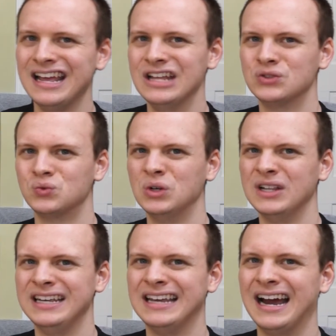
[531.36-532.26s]
it's
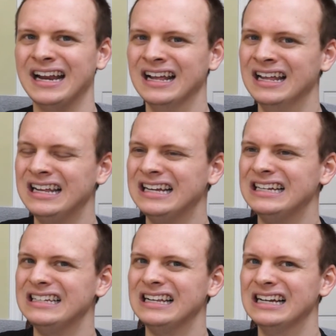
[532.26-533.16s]
really kinda
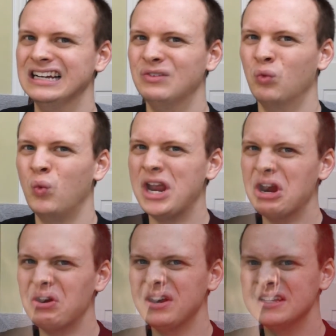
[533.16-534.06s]

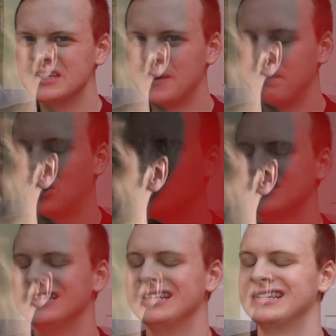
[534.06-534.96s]
weird in some
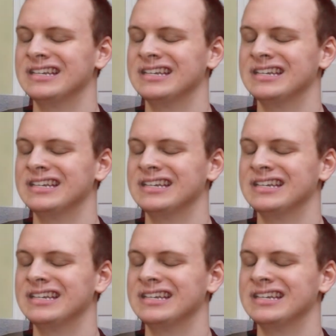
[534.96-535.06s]
parts and it's